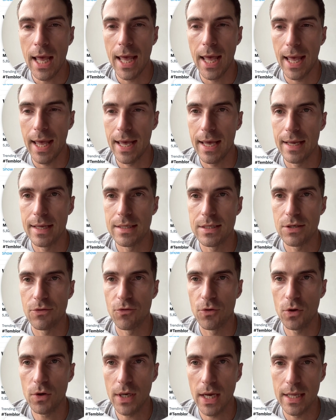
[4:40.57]
And if
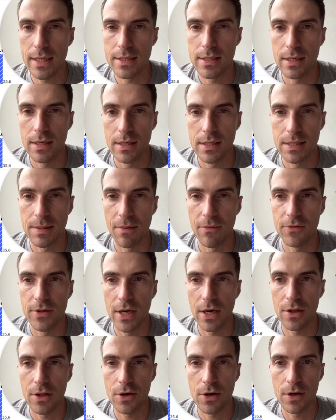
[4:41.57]
we look at some of the
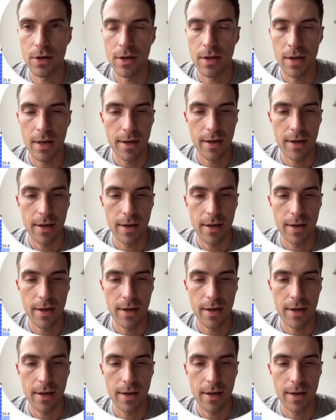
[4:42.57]
other